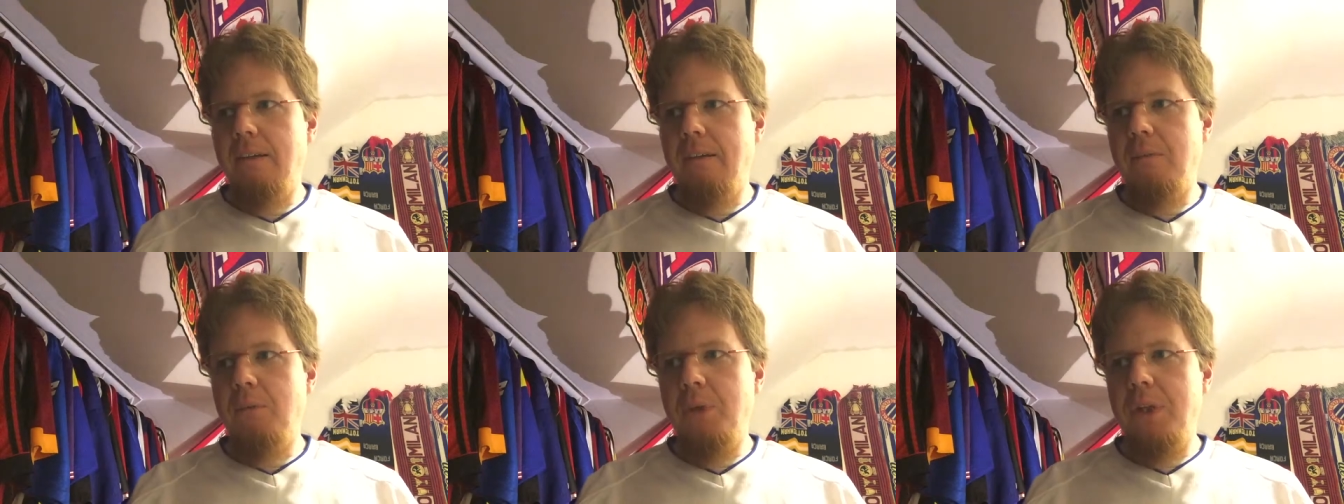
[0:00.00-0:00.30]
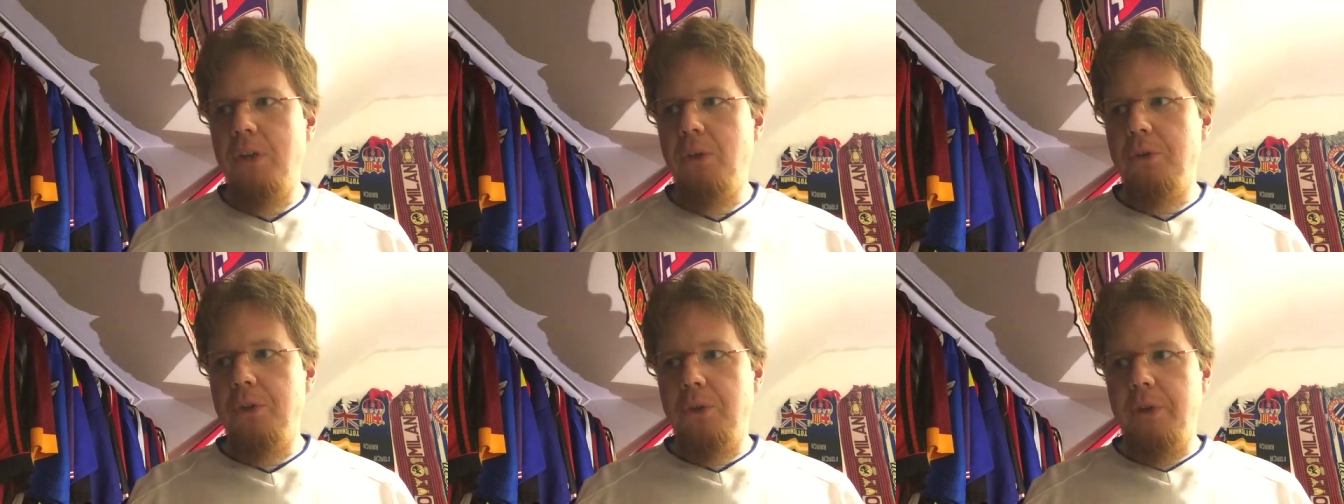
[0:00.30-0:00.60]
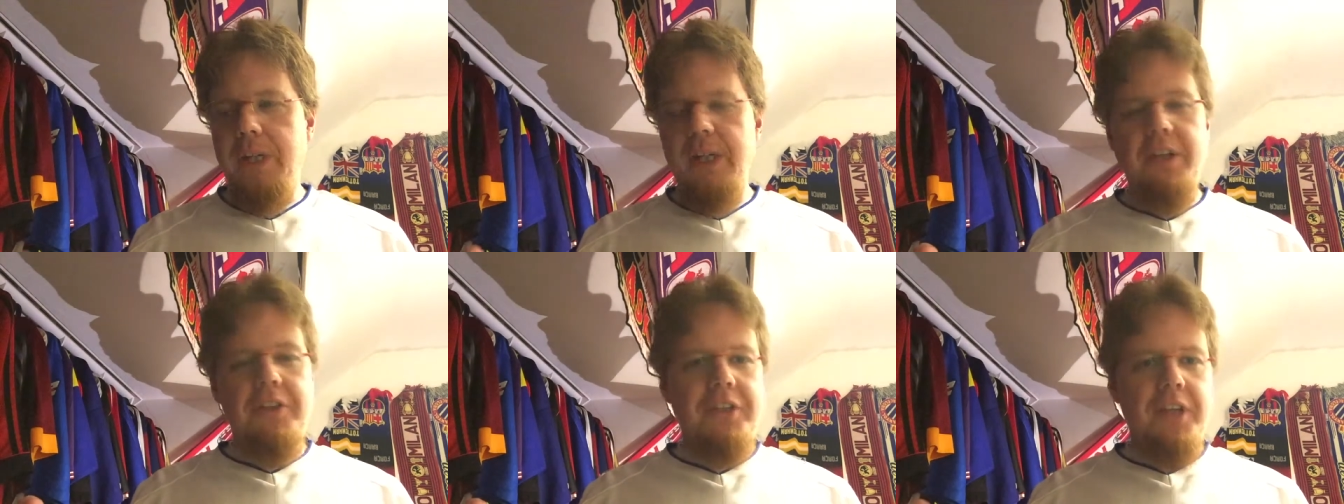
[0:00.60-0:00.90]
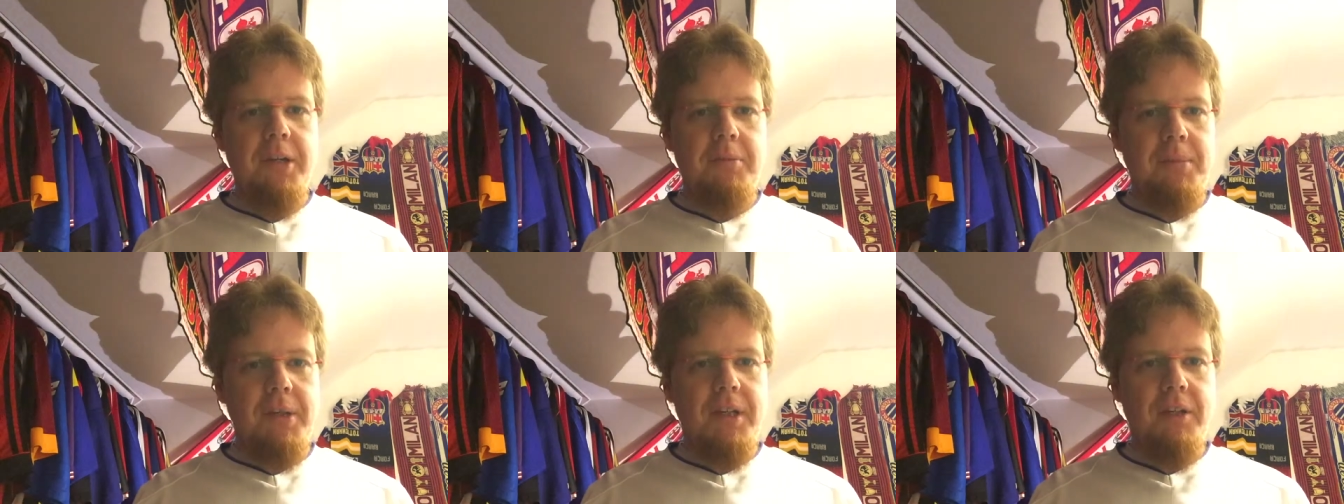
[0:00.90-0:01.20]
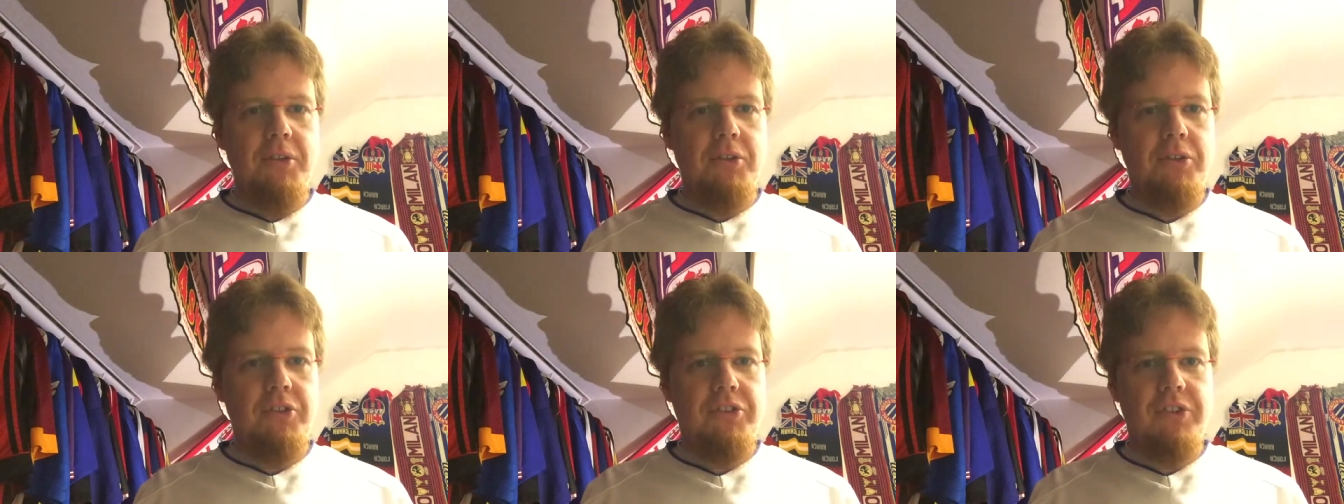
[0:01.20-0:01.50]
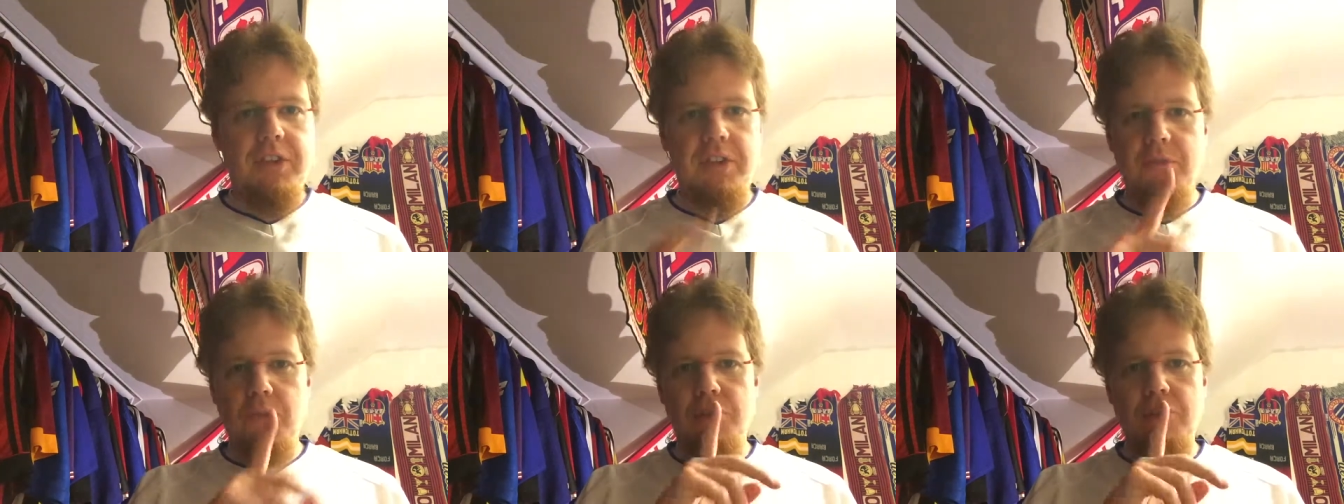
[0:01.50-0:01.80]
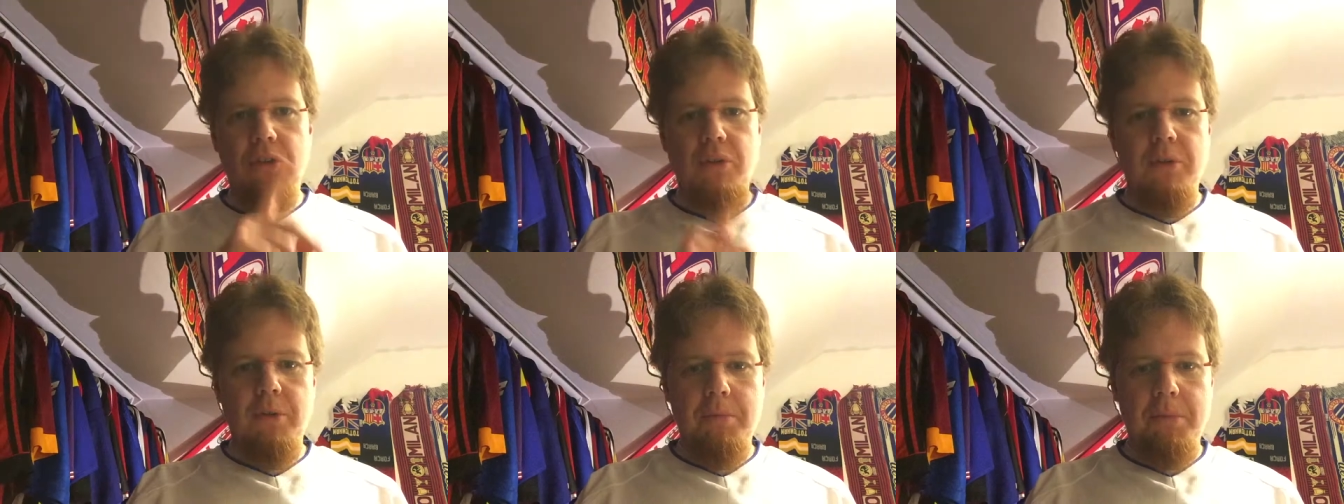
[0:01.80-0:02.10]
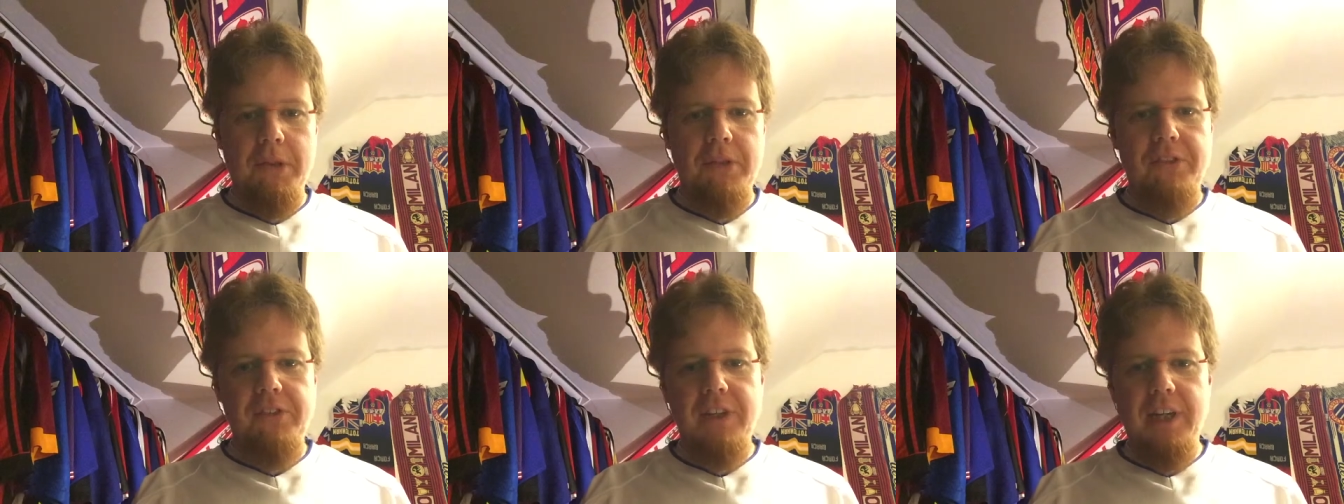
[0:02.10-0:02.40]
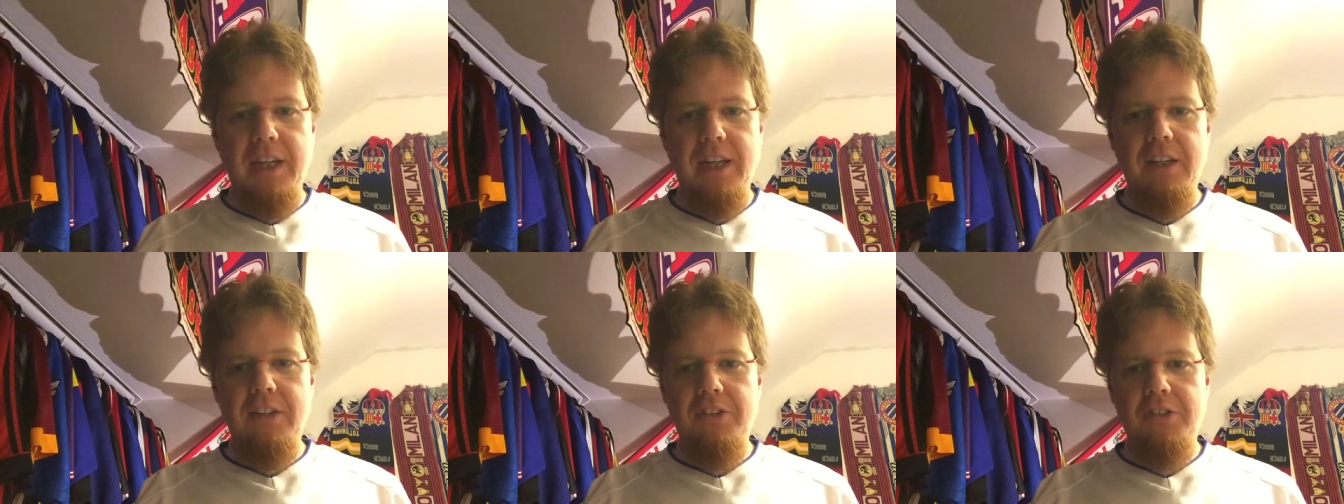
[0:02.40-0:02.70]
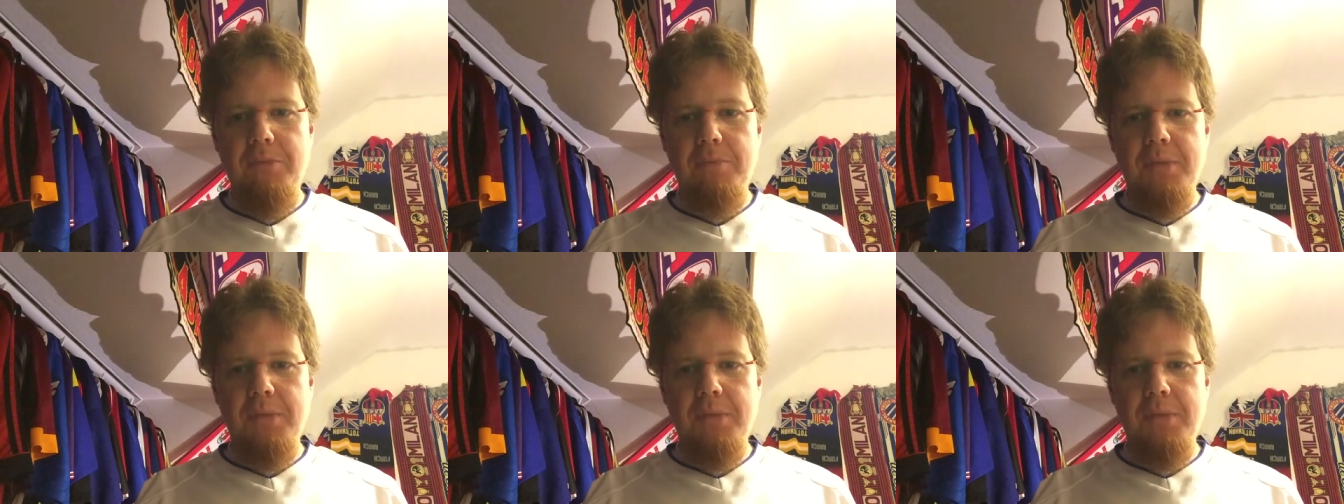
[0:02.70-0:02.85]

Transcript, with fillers: we don't know anything because it was all about silence,